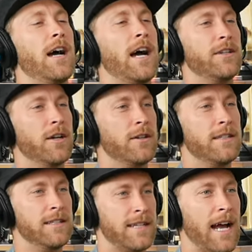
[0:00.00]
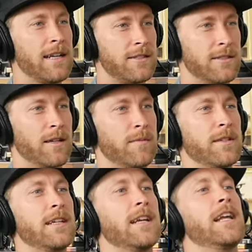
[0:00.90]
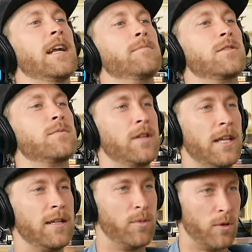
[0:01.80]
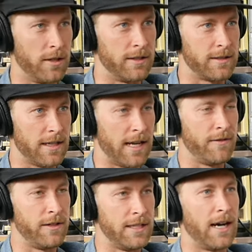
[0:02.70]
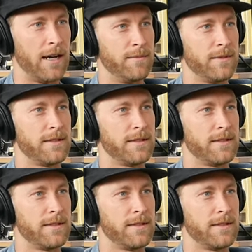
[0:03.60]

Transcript: I go to disaster something and I'm splitting boards every time.